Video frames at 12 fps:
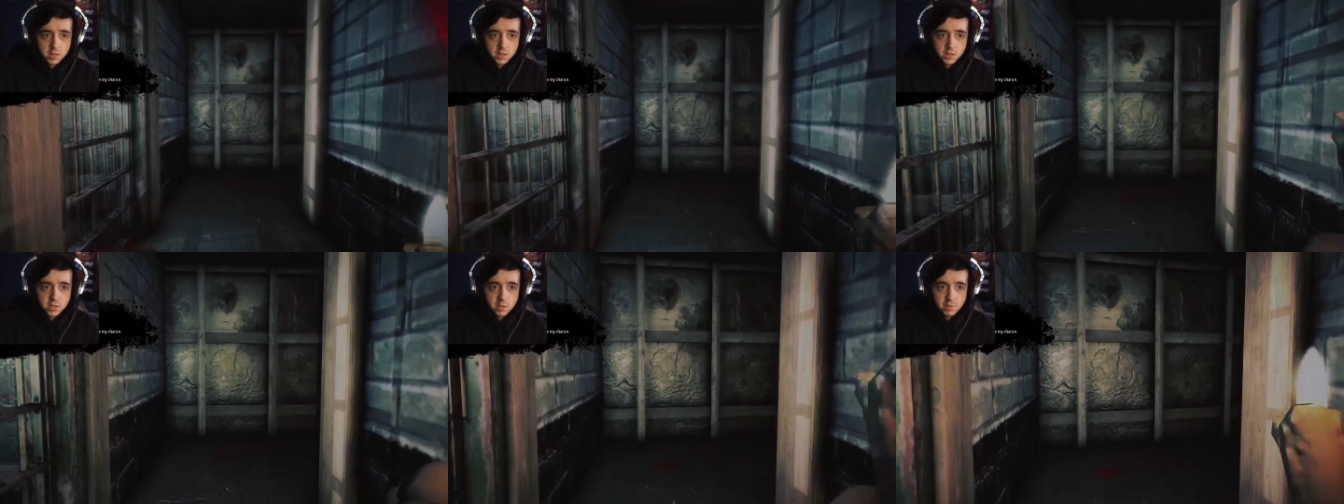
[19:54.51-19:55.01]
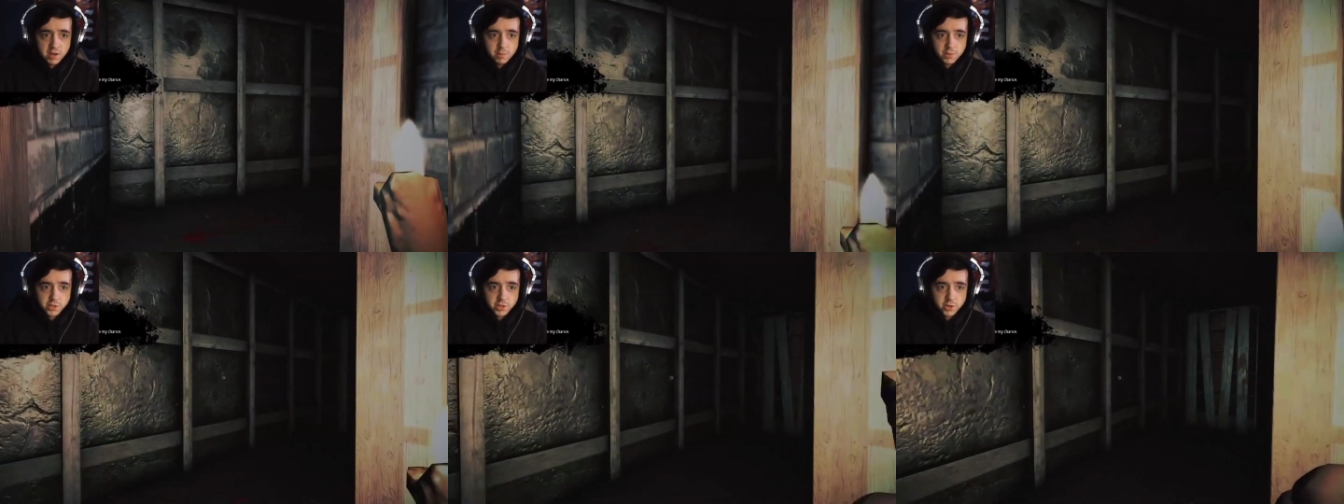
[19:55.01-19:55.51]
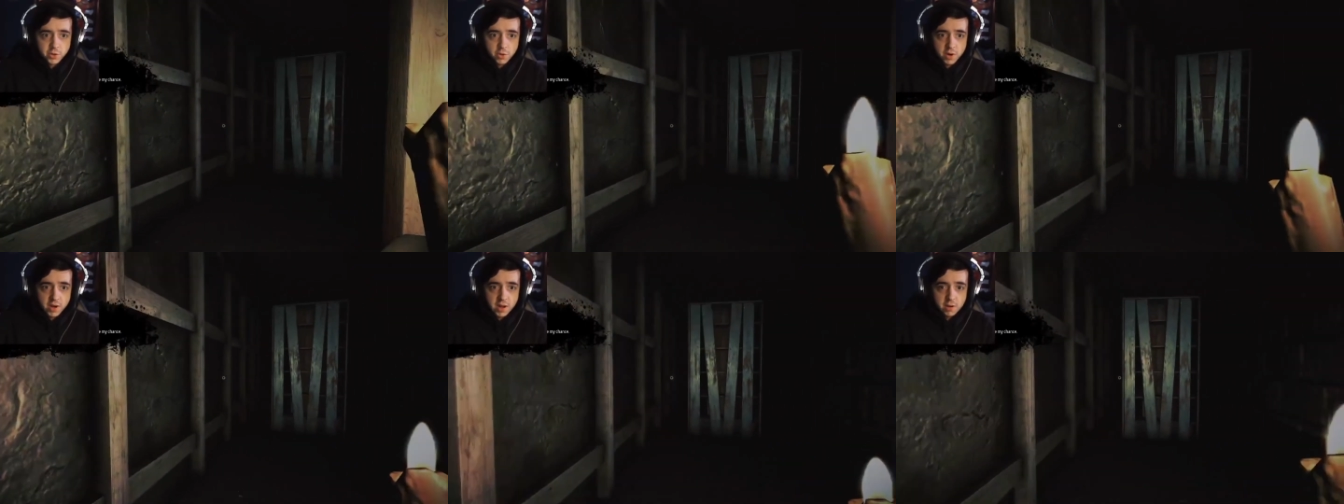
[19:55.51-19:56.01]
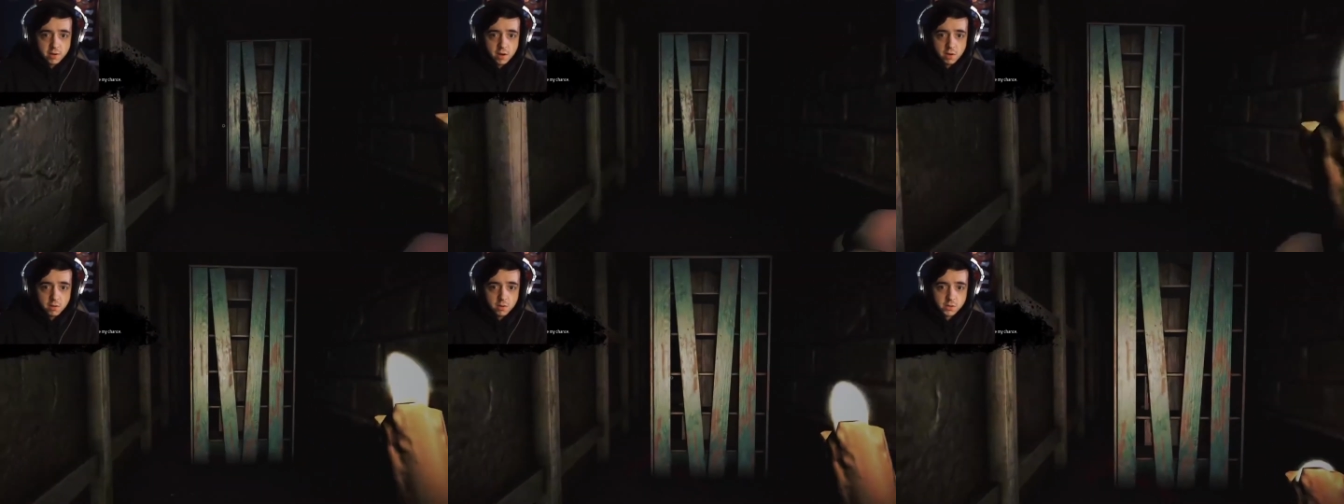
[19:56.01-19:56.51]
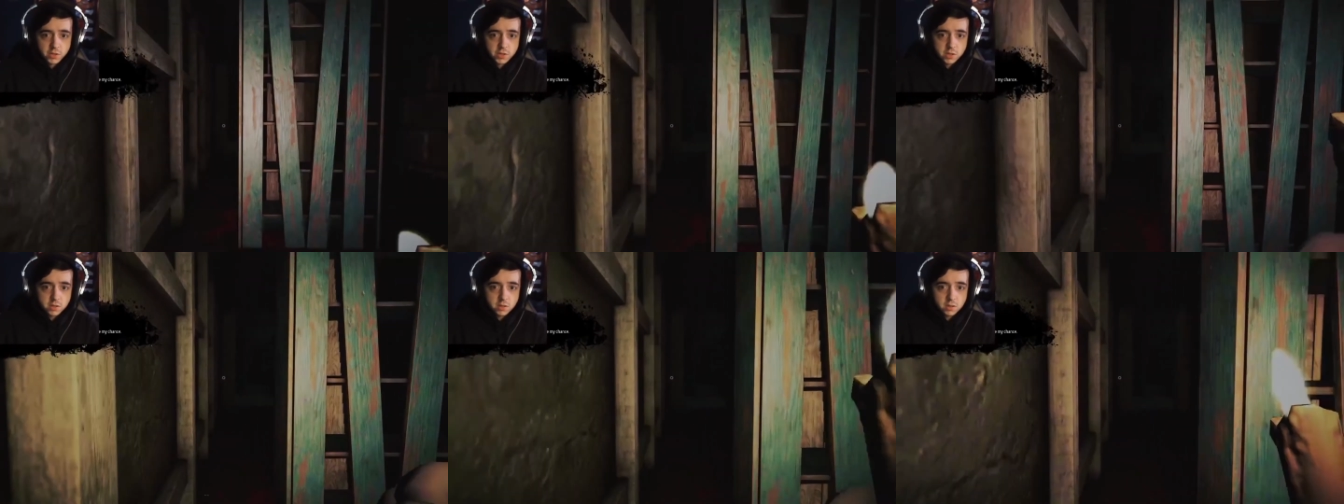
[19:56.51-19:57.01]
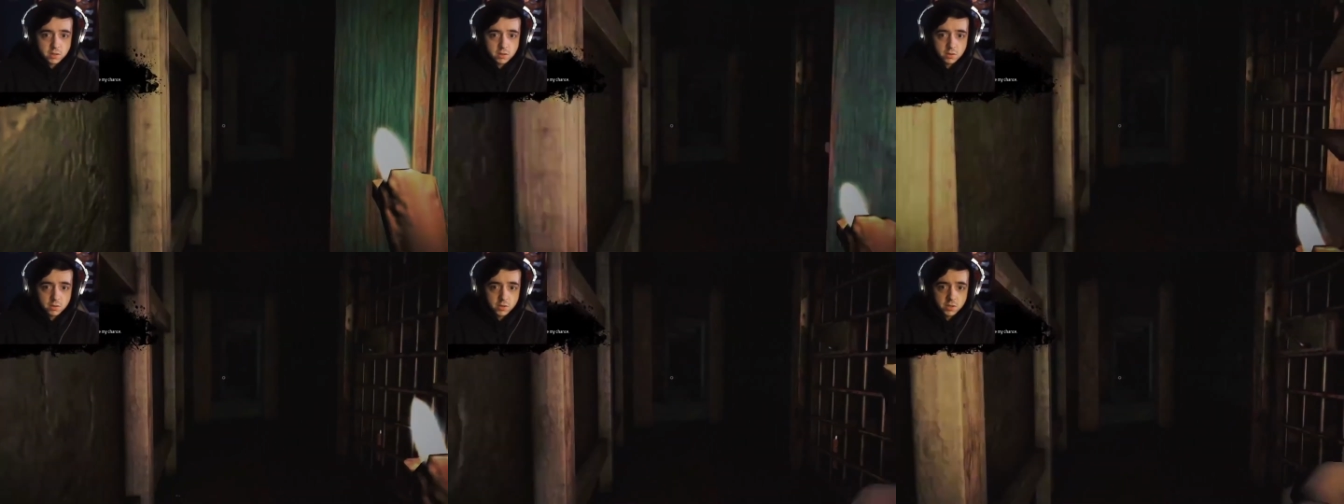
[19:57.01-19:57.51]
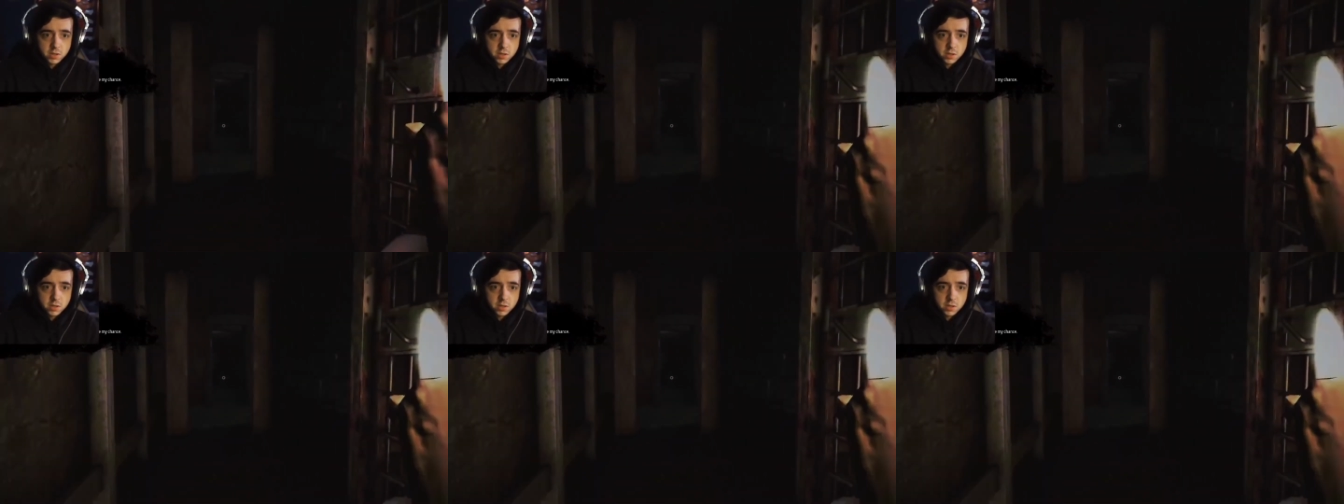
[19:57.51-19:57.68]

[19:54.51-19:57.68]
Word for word: Somebody push the door down. No. Who's... Who's...